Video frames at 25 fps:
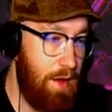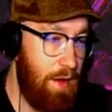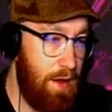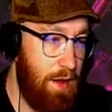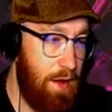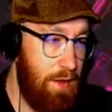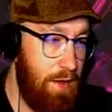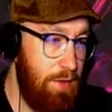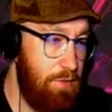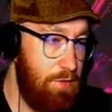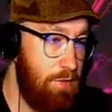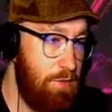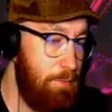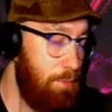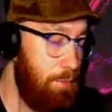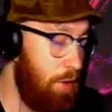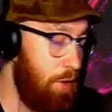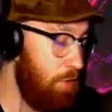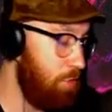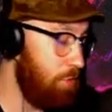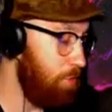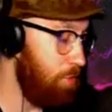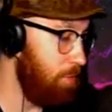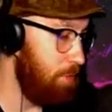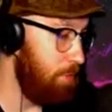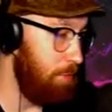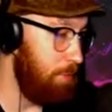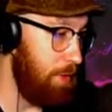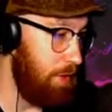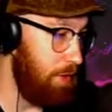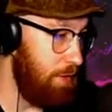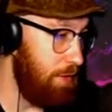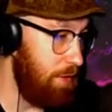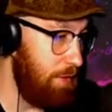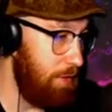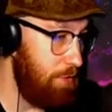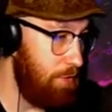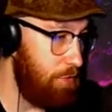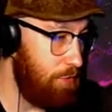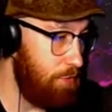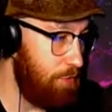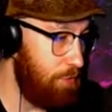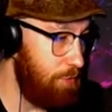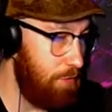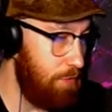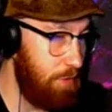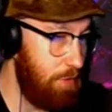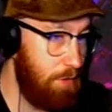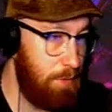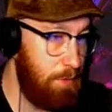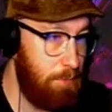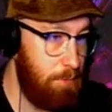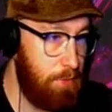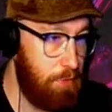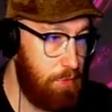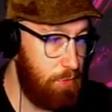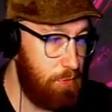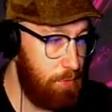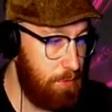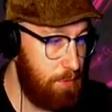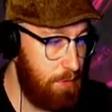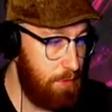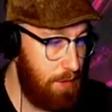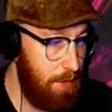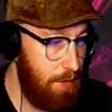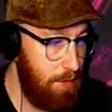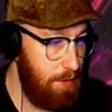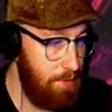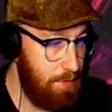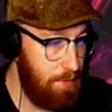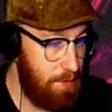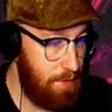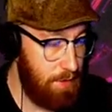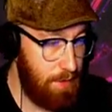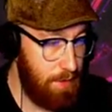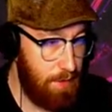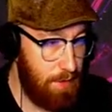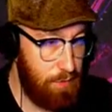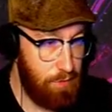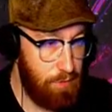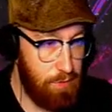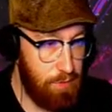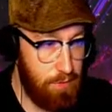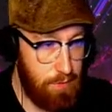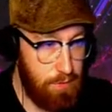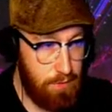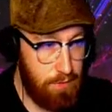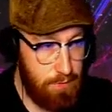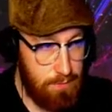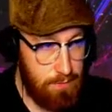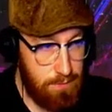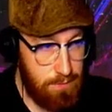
it's impossible, mate. It's just fucking impossible. Hey, Derek, how's it going?